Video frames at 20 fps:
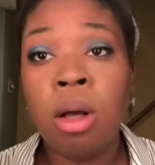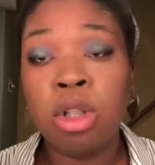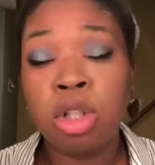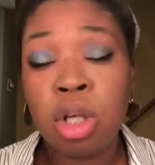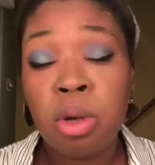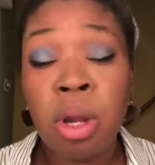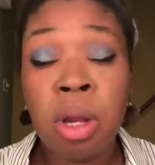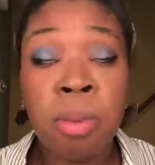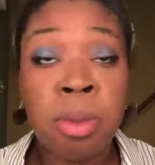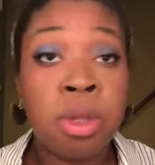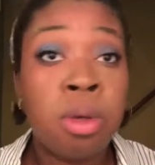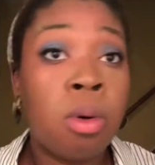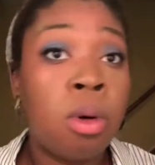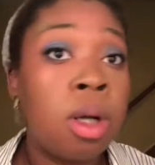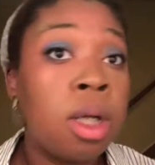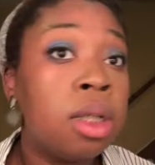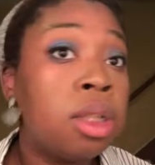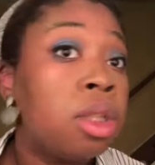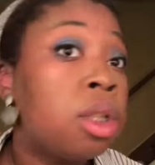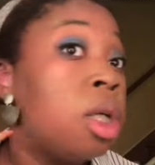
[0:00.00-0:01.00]
I'll show you where I put the
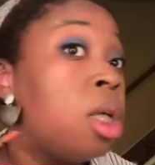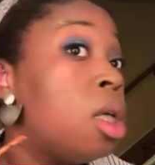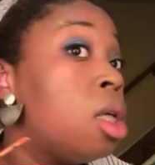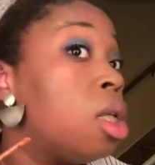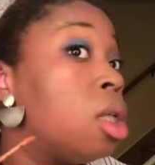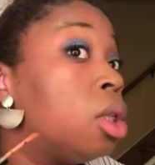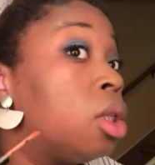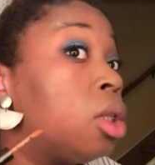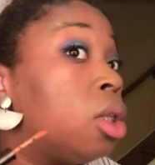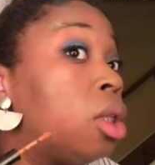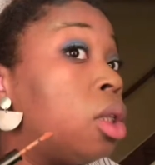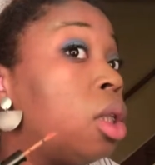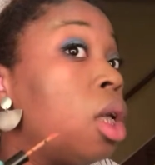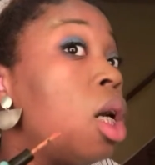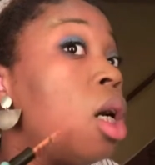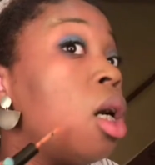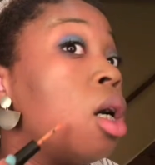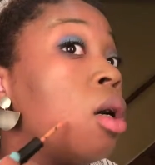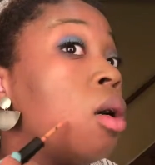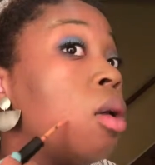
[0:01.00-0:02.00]
orange. So
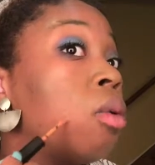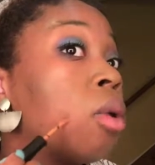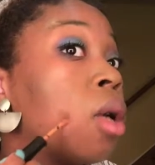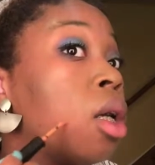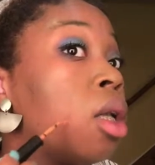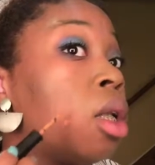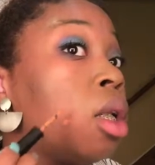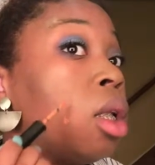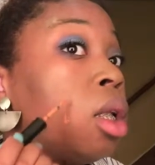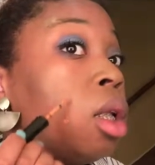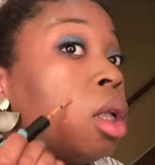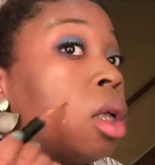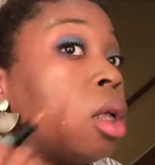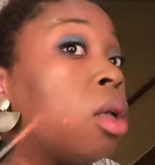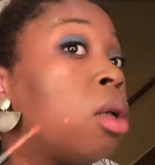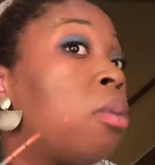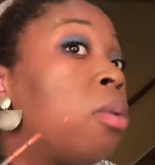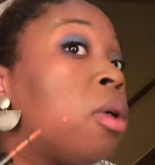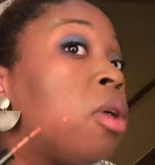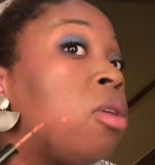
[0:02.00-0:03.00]
I've got a
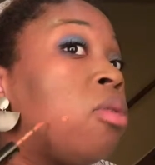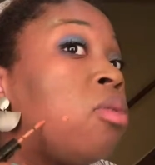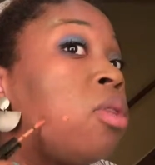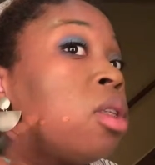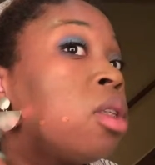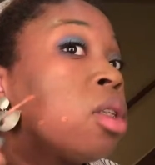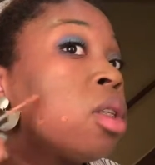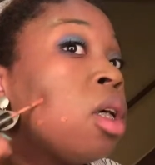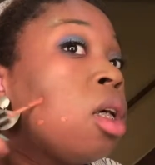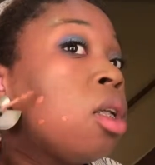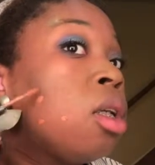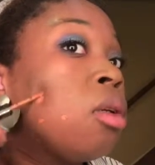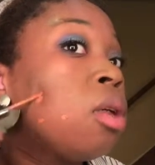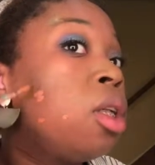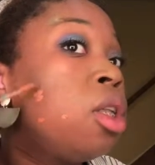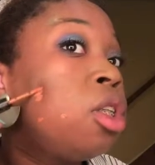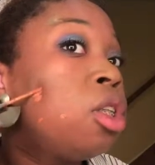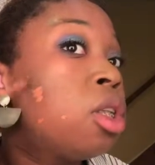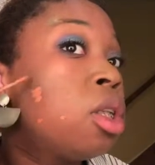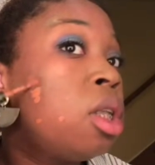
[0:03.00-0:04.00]
little bit of
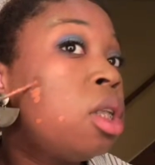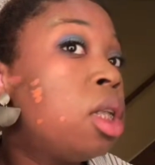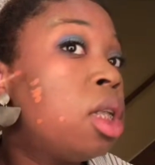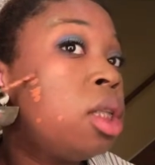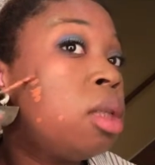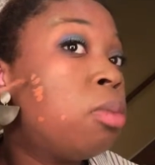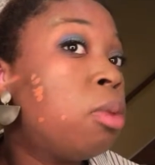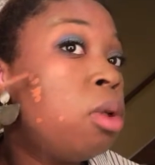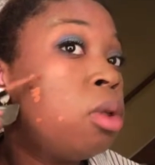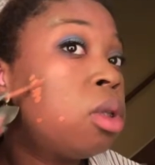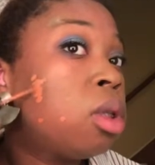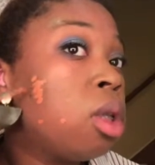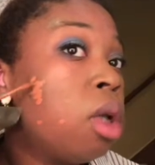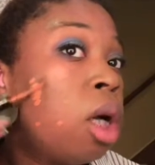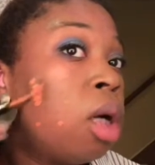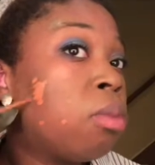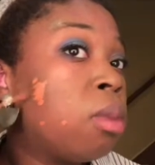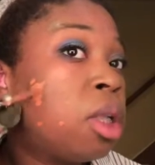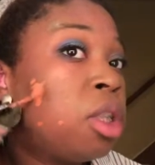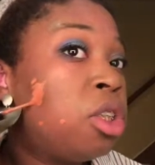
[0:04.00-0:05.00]
discoloration. It's mostly
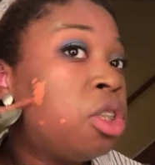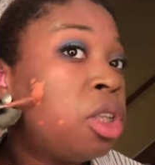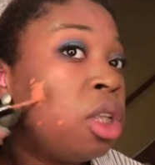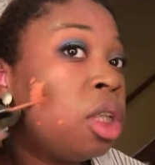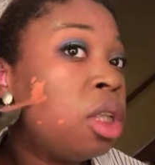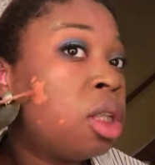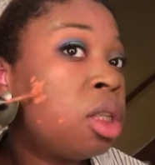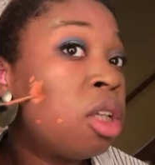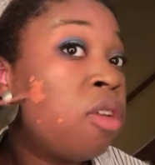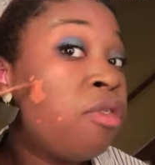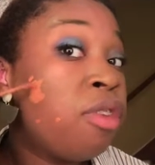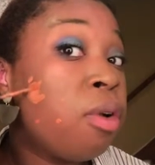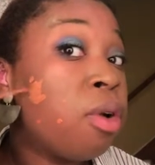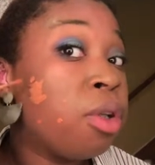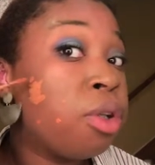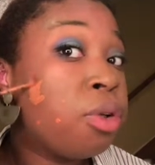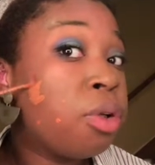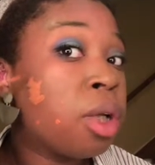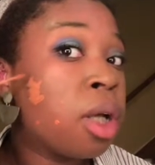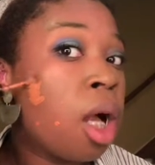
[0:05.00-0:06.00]
on my cheeks. If you're
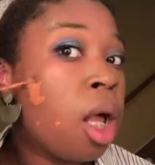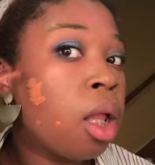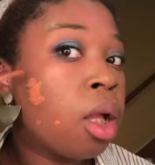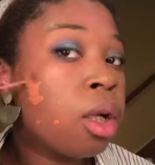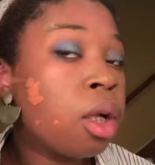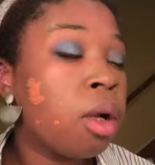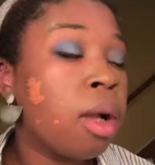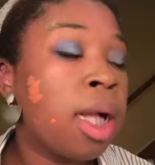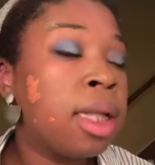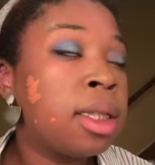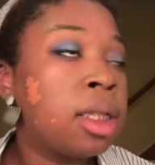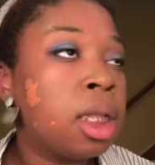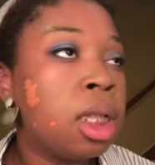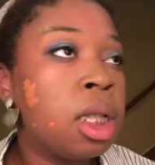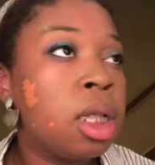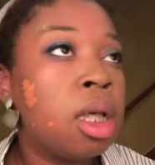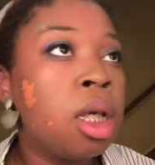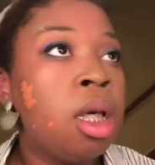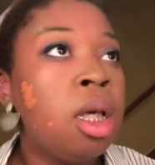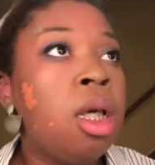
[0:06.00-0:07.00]
new to color
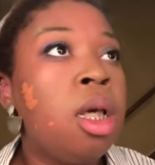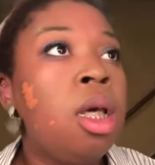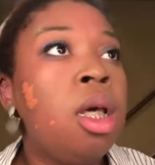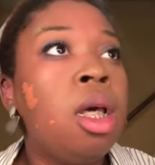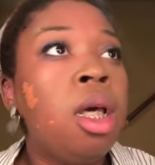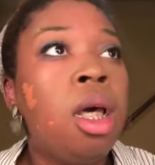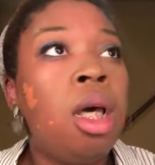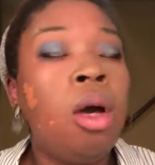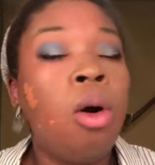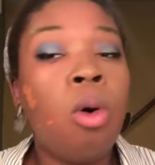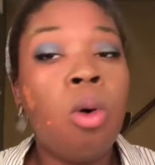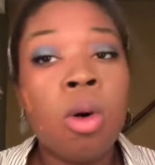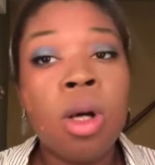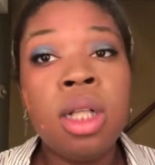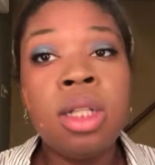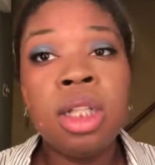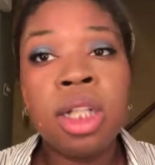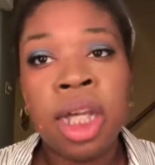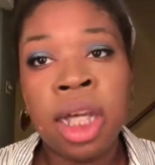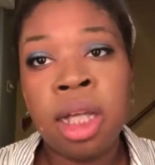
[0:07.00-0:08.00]
correcting,
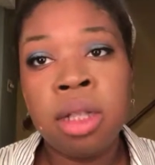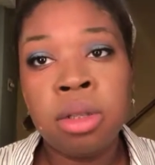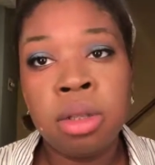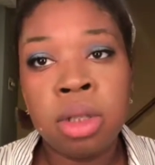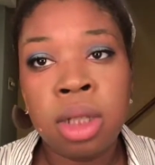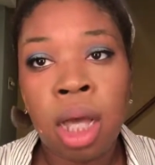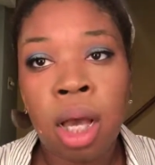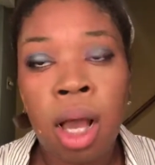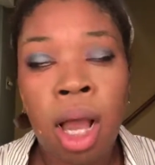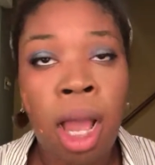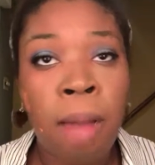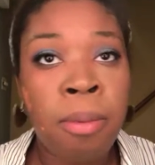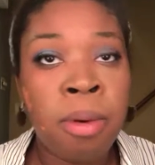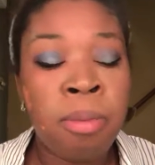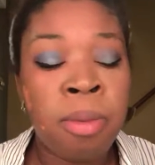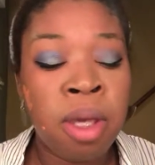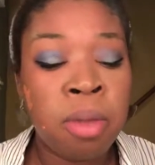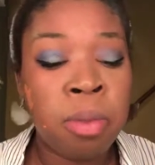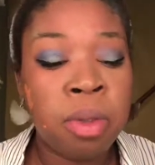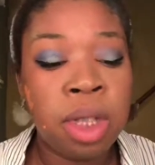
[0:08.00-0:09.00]
orange cancels out
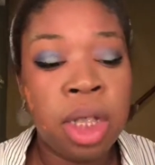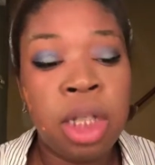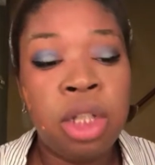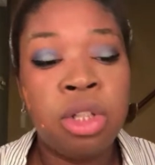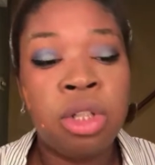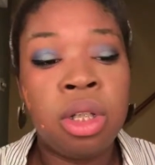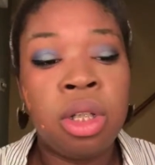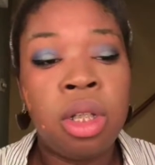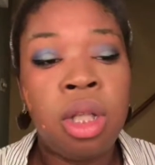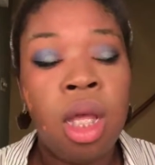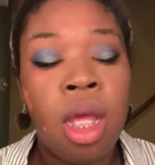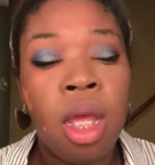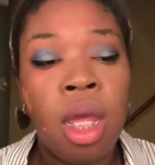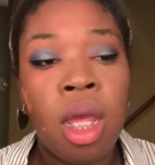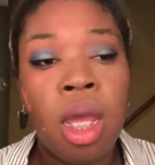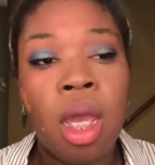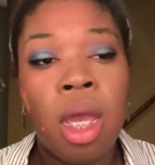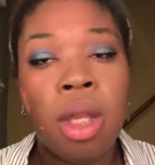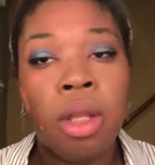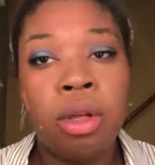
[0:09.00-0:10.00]
hyperpigmentation
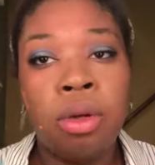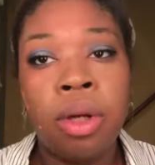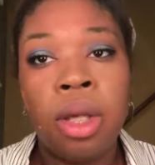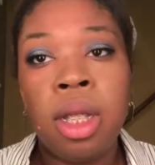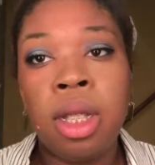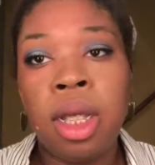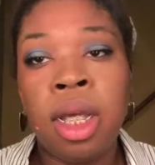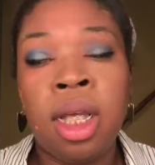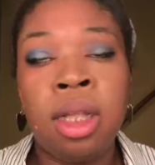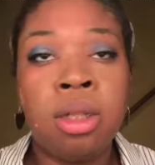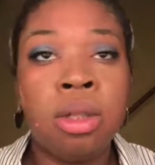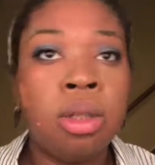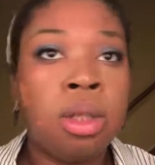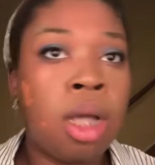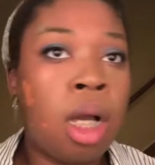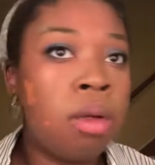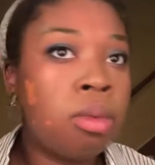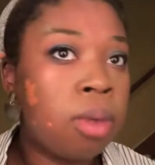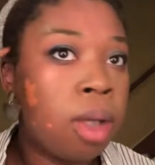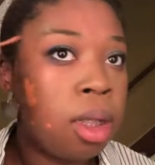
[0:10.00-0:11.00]
and green cancels
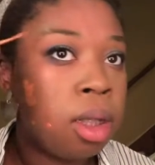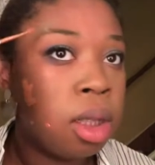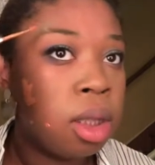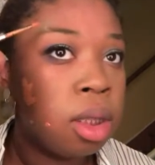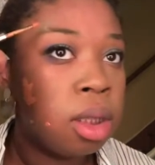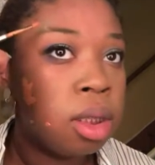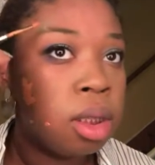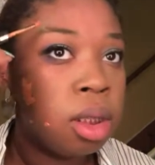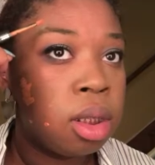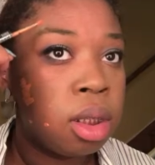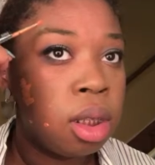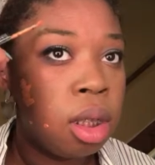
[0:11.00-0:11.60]
out redness.